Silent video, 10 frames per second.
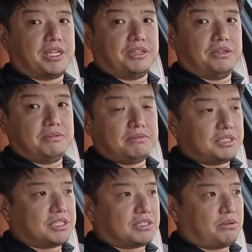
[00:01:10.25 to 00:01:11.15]
mind you,
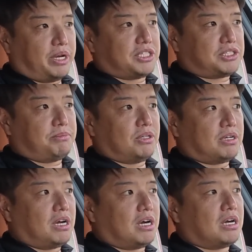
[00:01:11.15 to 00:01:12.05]
which is quite a
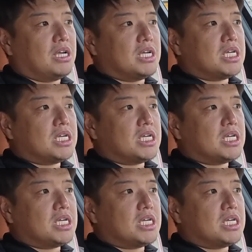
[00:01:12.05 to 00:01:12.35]
small car,